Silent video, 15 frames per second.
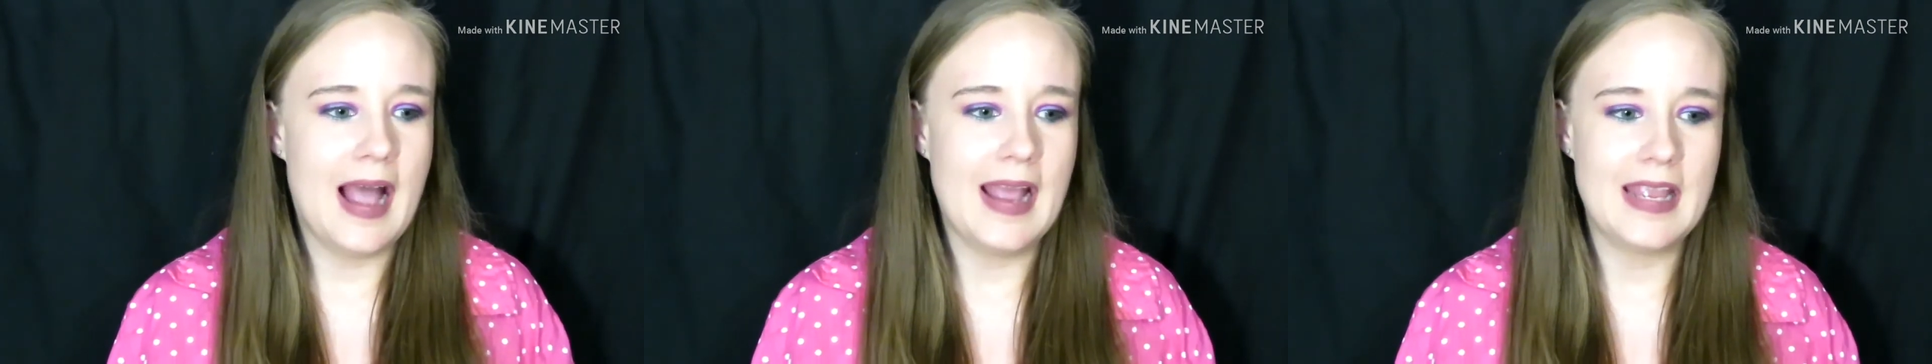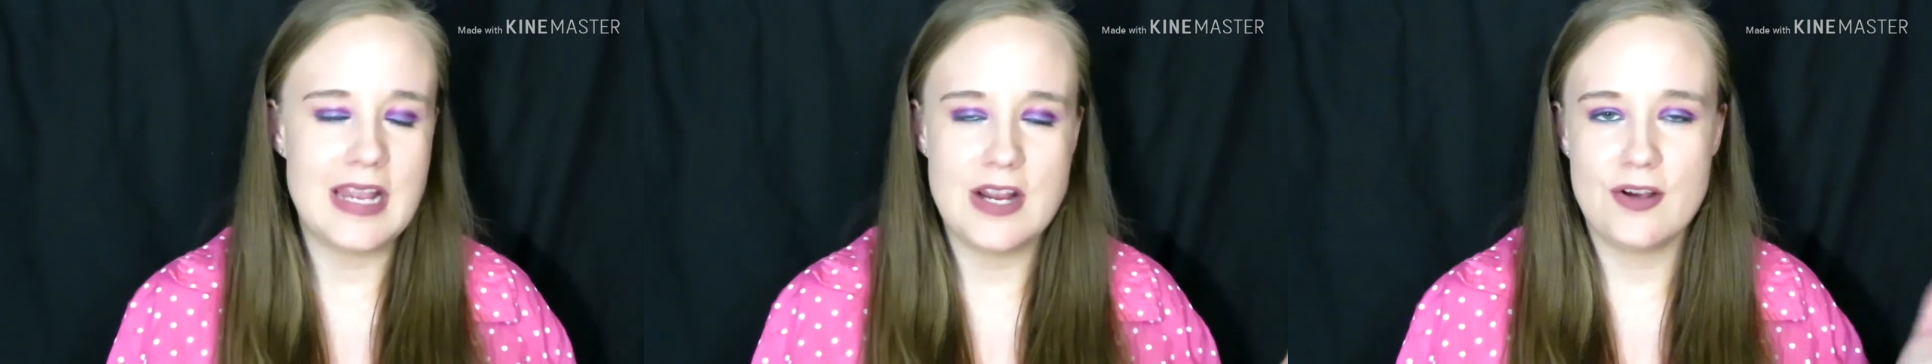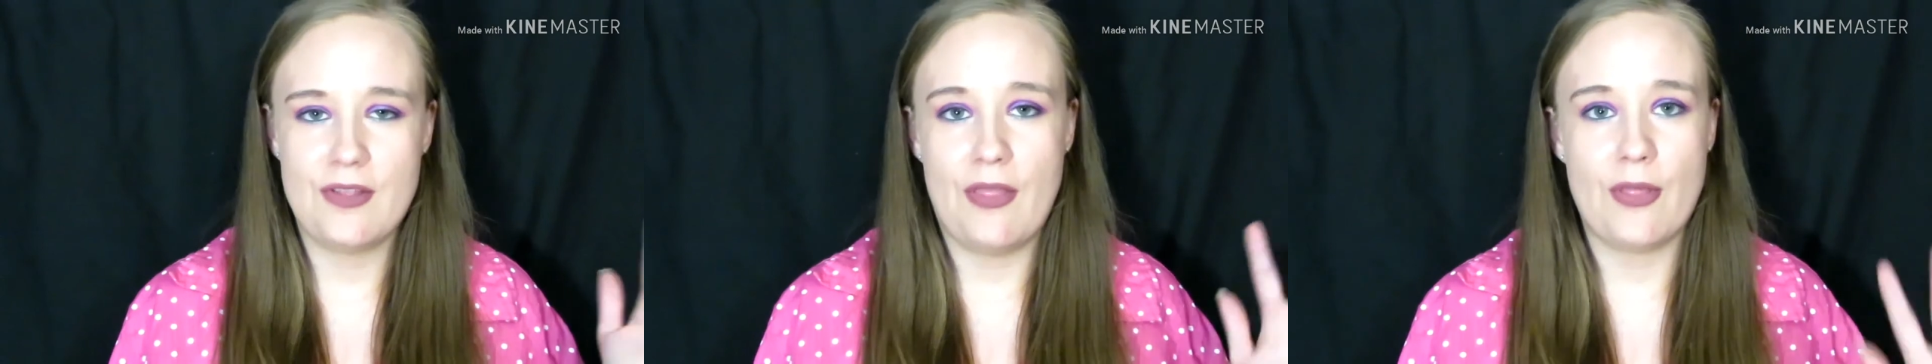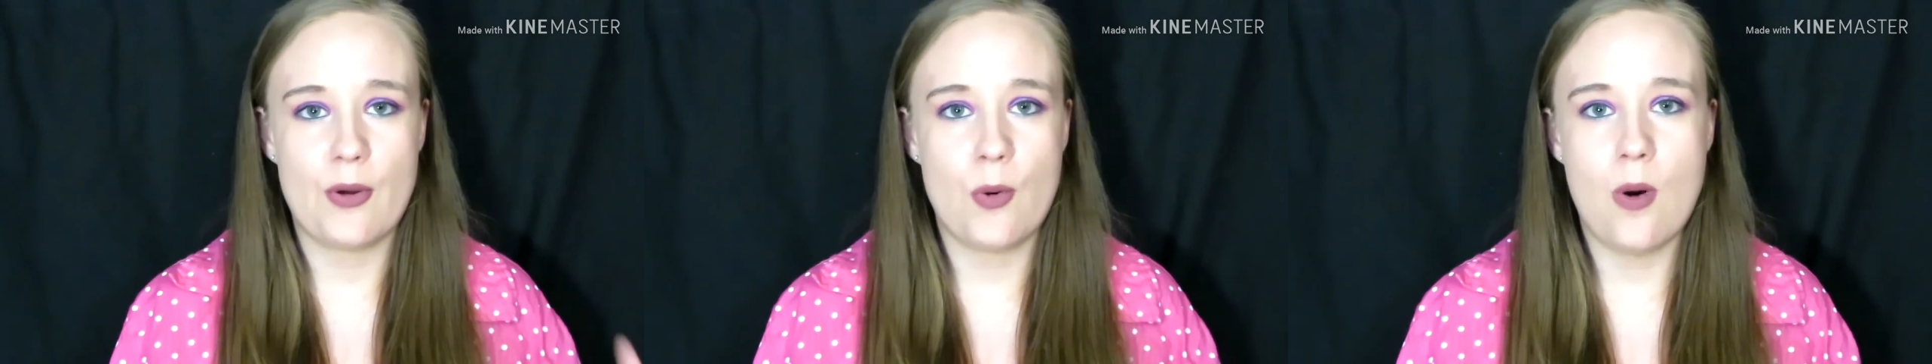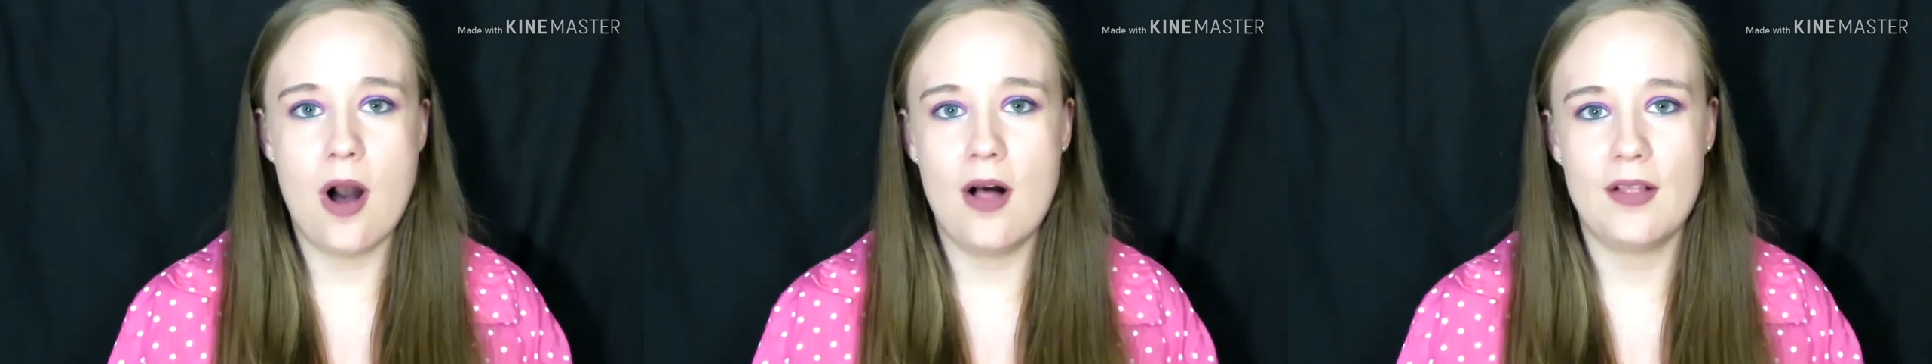I hear that
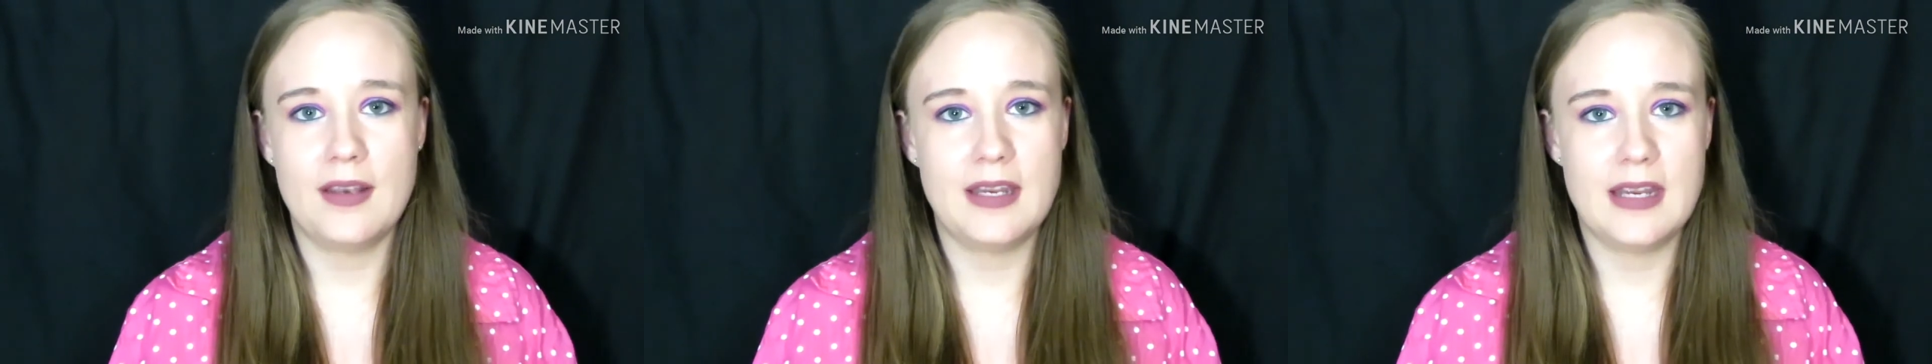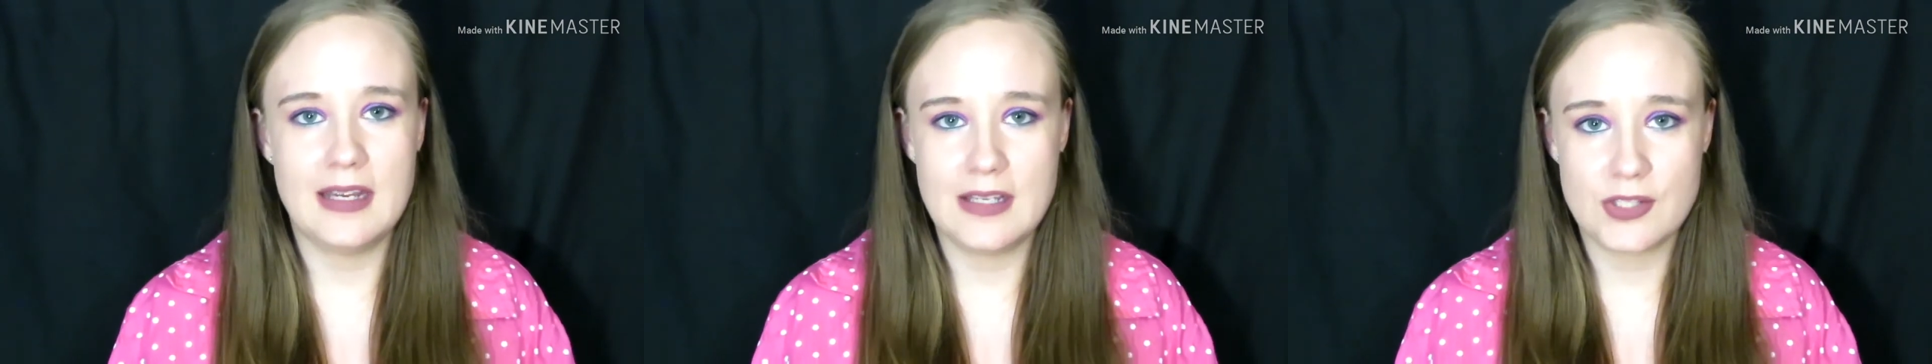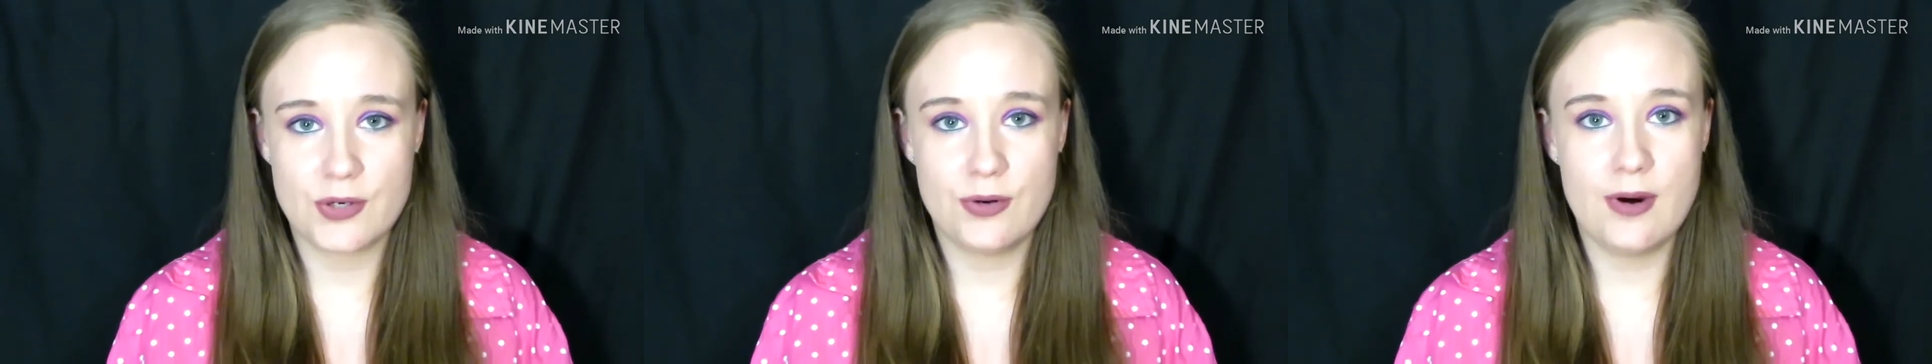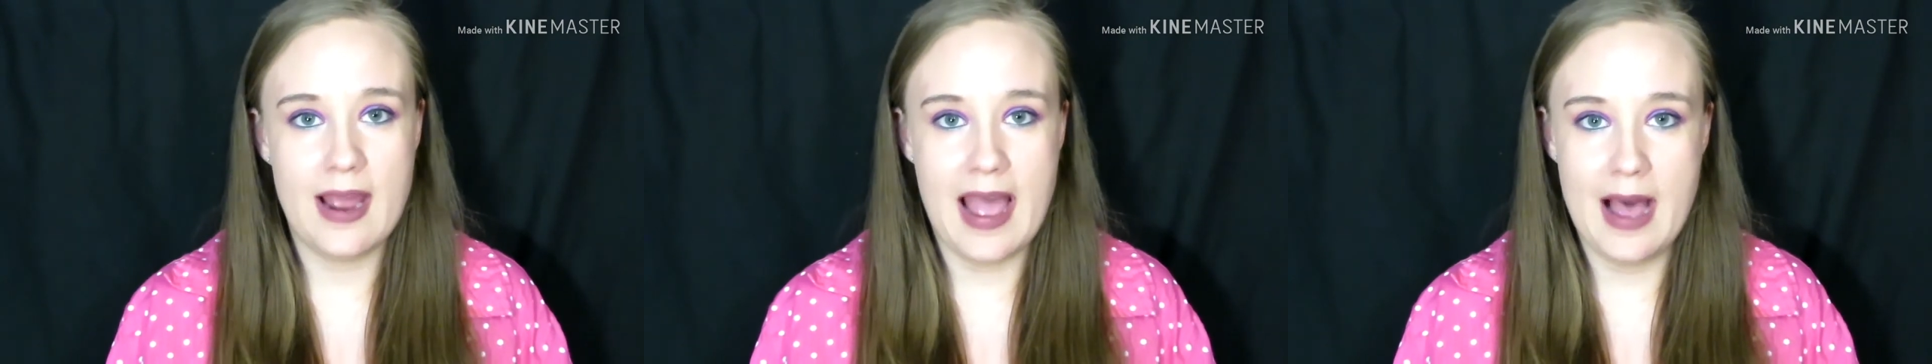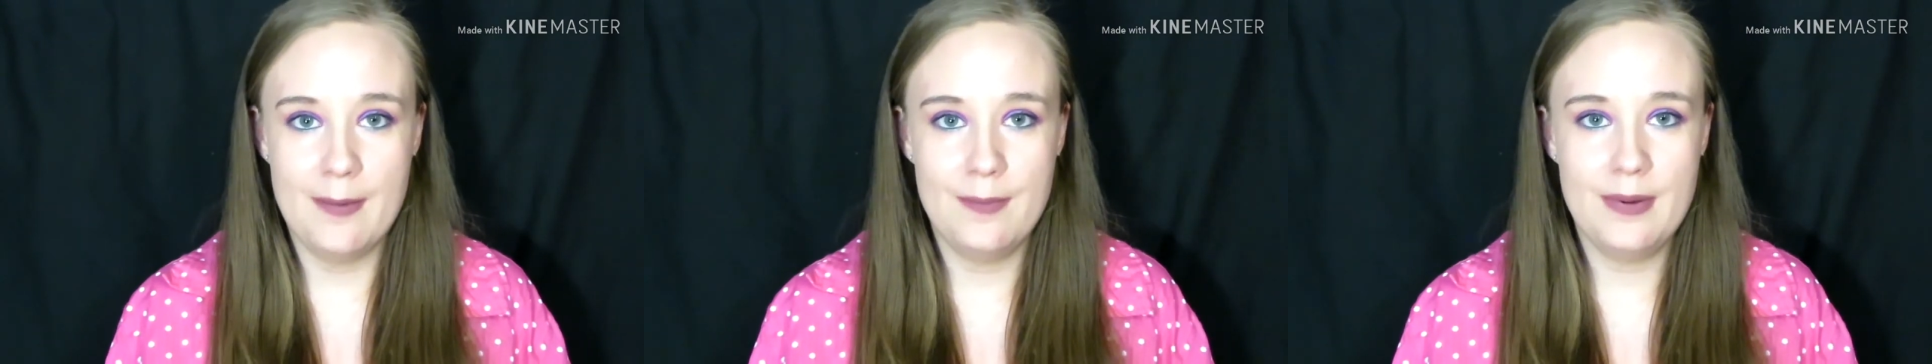the quality is
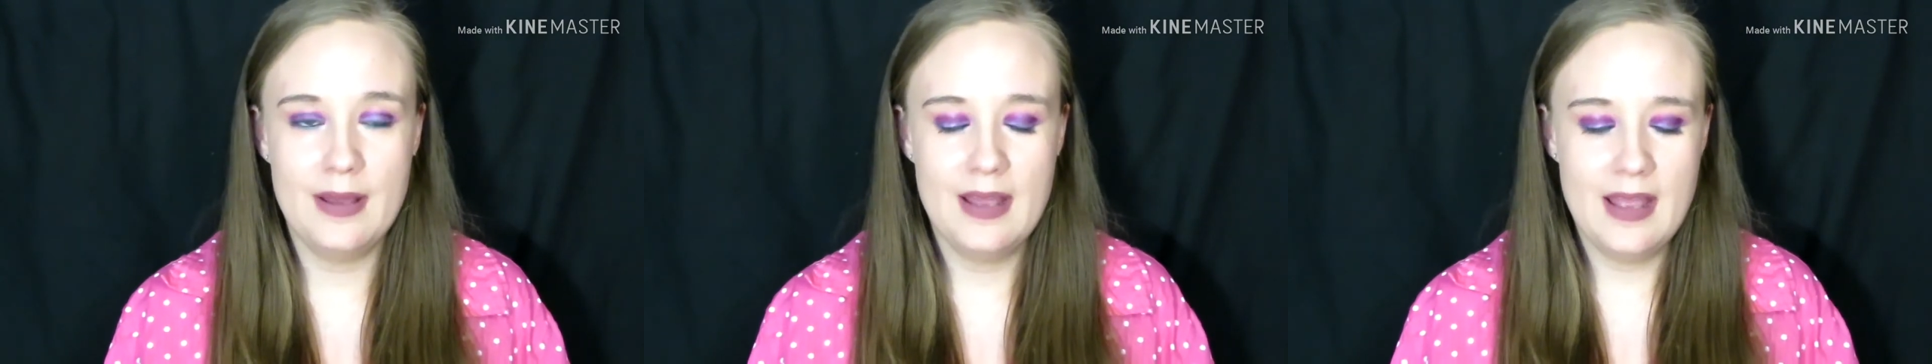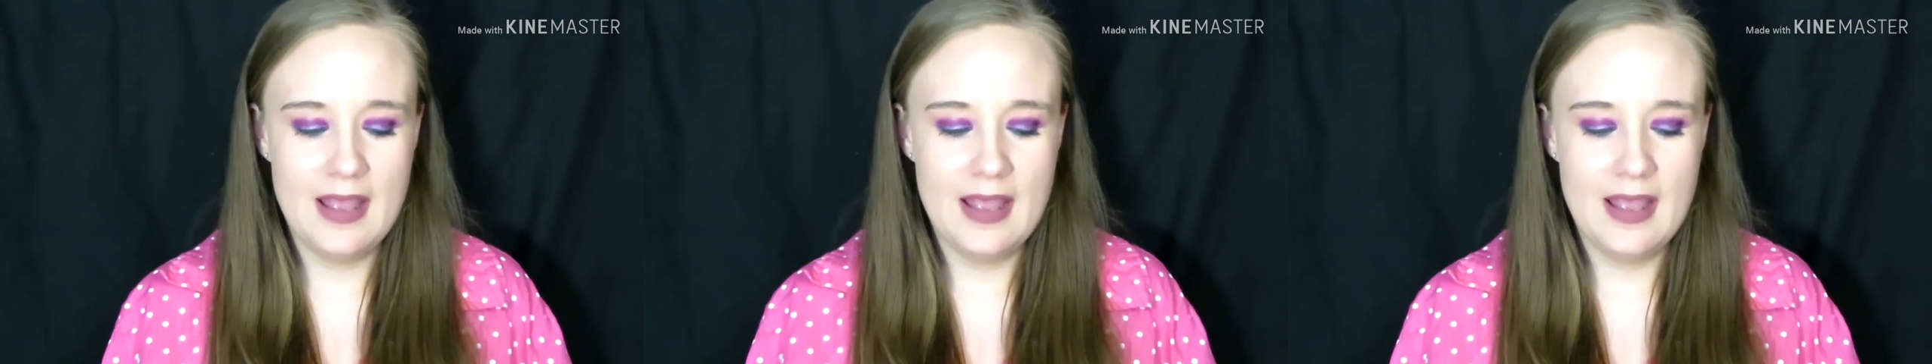crap,